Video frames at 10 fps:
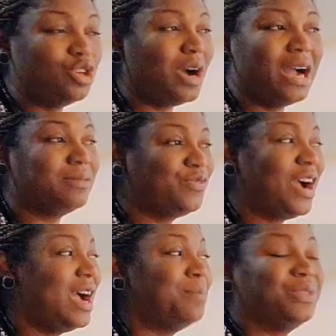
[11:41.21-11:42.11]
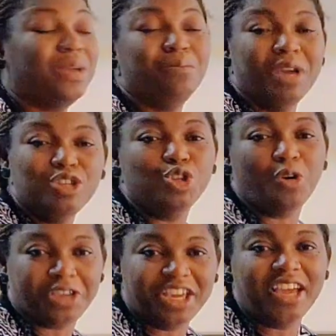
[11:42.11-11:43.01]

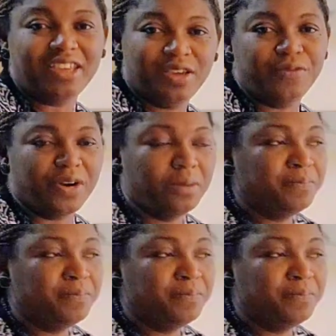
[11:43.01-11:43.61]
caregiver.